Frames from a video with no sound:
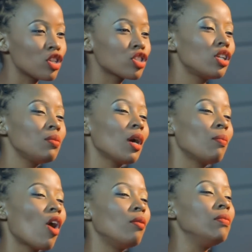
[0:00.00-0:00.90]
So it's gonna be
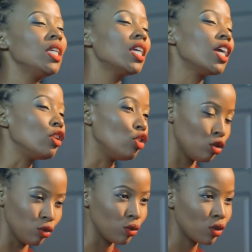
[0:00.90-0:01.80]
about me and
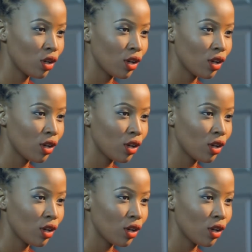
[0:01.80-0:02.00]
you.